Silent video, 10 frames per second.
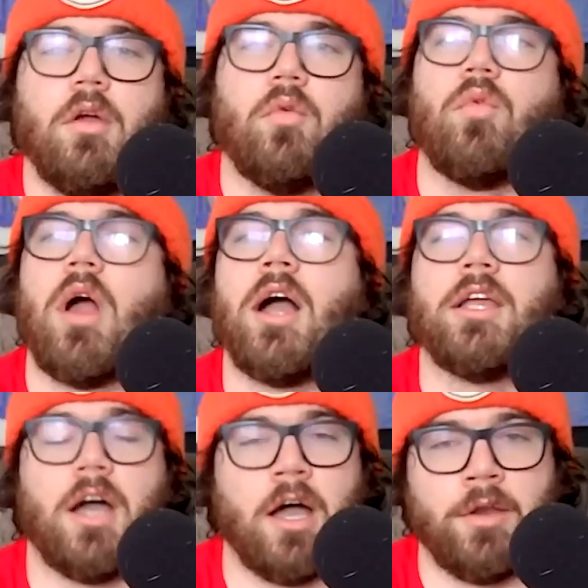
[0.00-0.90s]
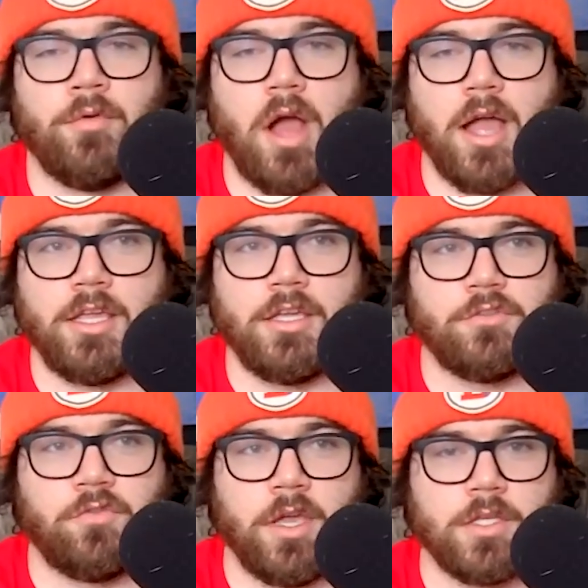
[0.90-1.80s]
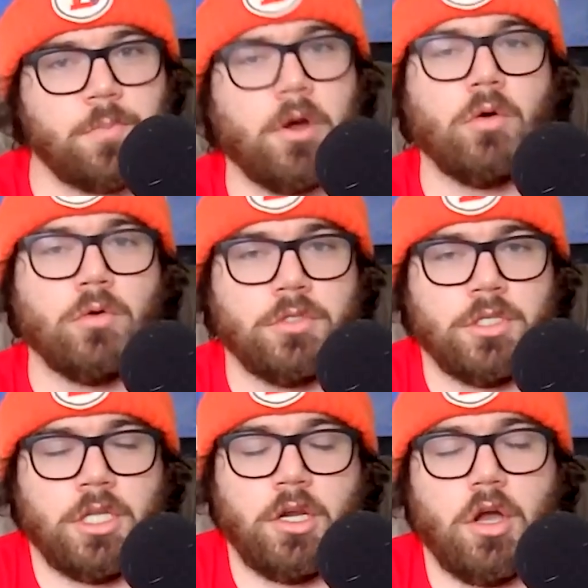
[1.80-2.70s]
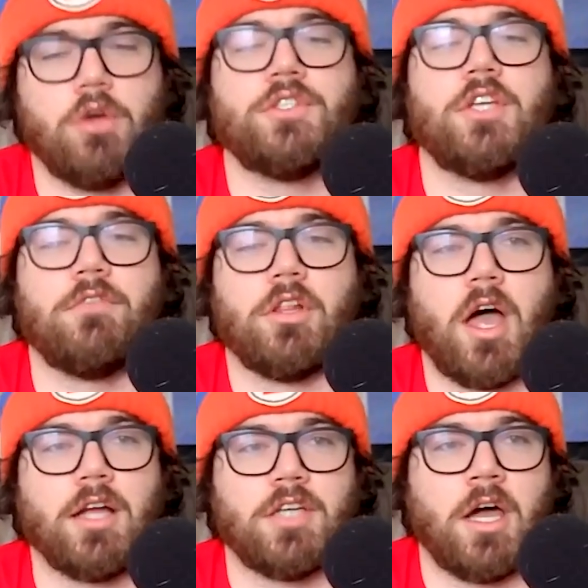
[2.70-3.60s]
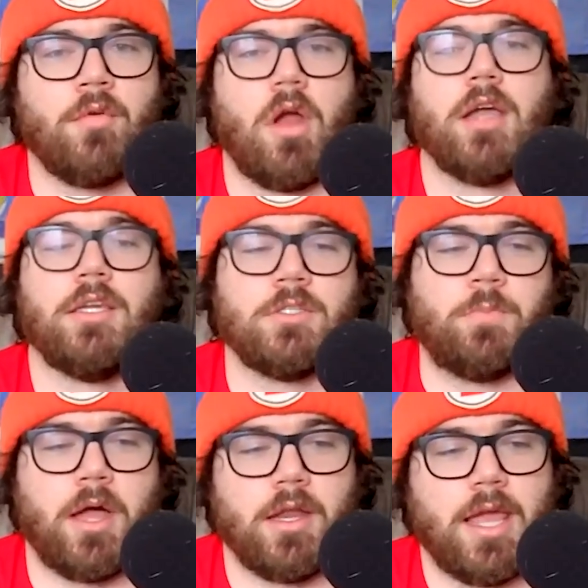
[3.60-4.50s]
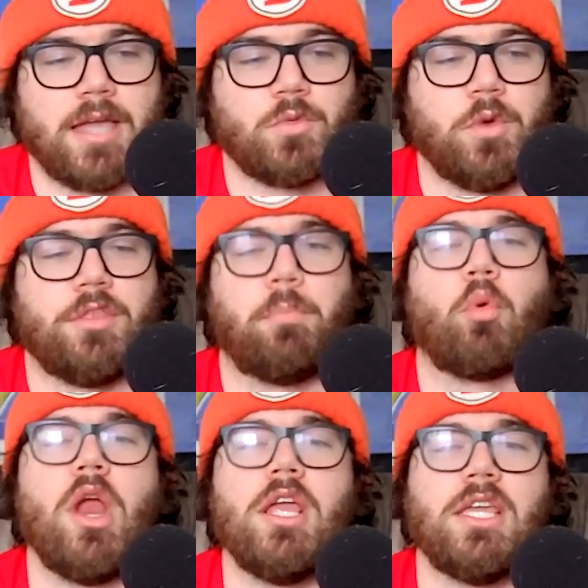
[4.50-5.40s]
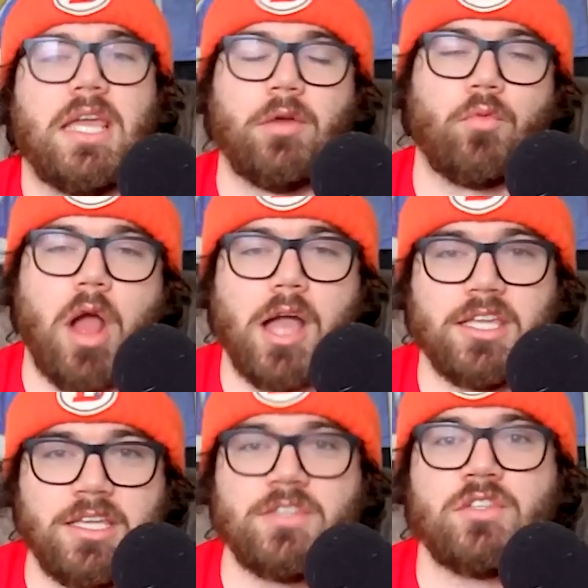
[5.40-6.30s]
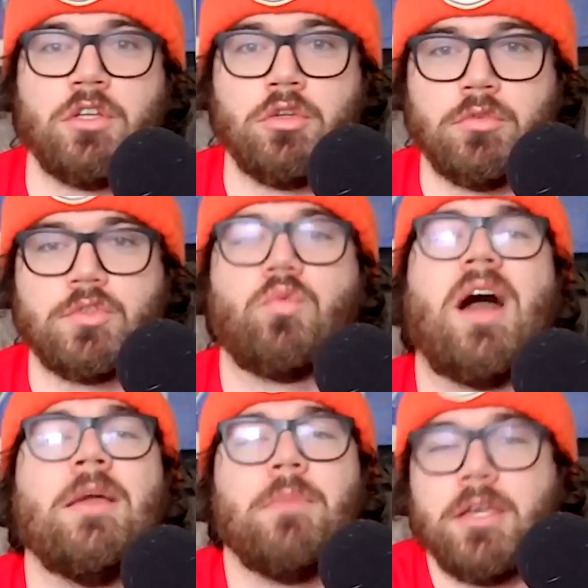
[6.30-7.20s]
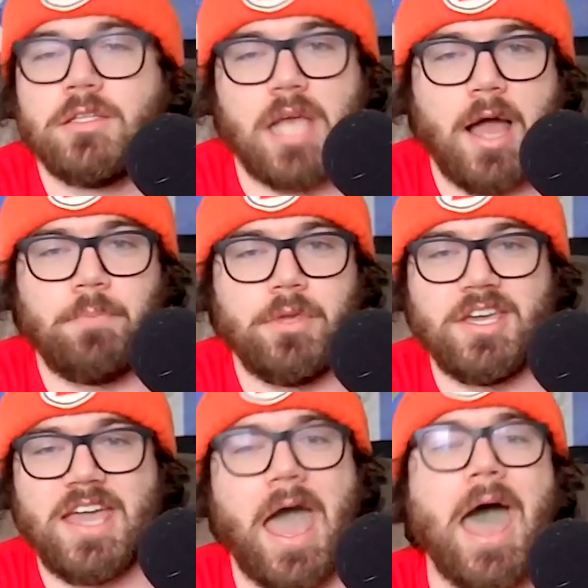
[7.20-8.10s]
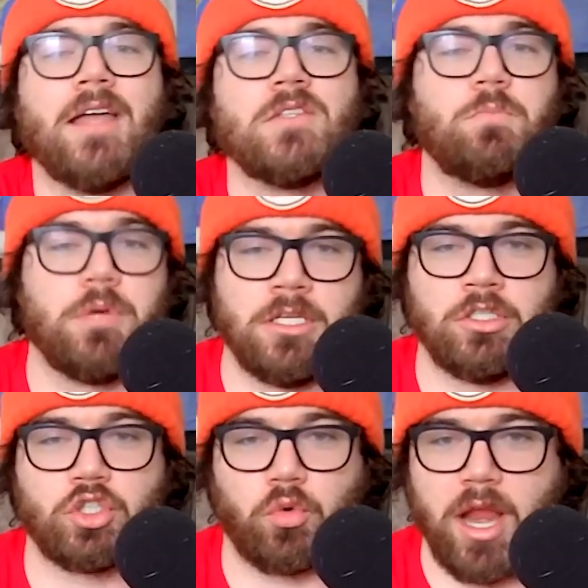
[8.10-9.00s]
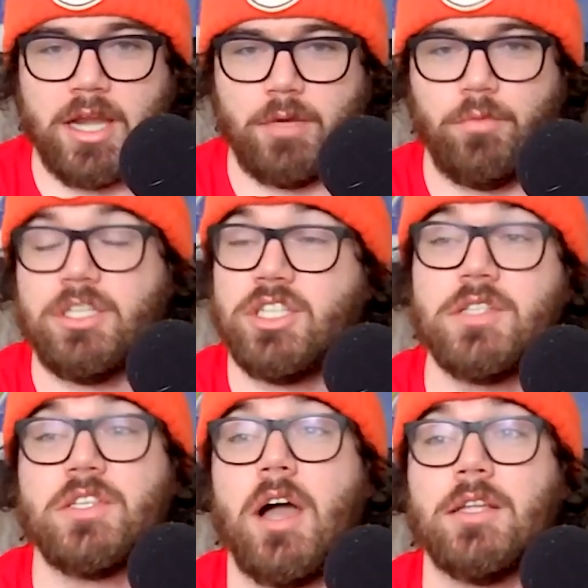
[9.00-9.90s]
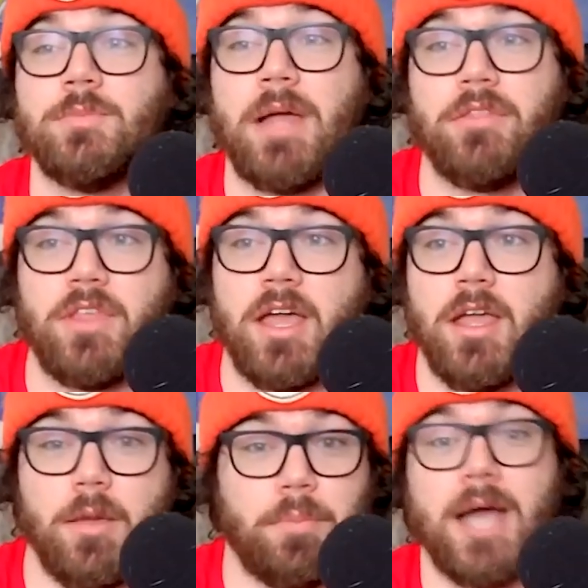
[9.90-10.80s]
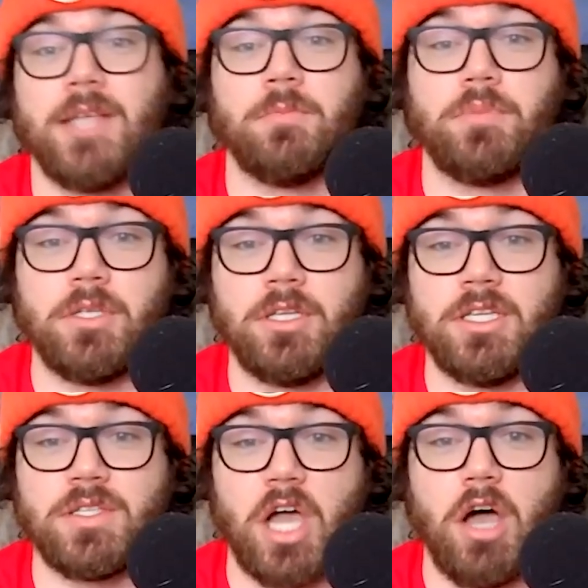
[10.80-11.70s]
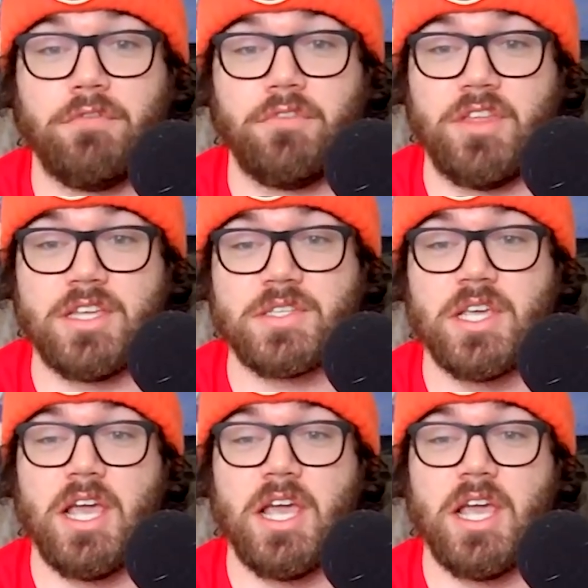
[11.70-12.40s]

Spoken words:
Rock on Rockies fans, Paul Holden here, host of the Locked On Rockies podcast with breaking Rockies news. Raimel Tapia has been traded. We just talked about the possibilities of this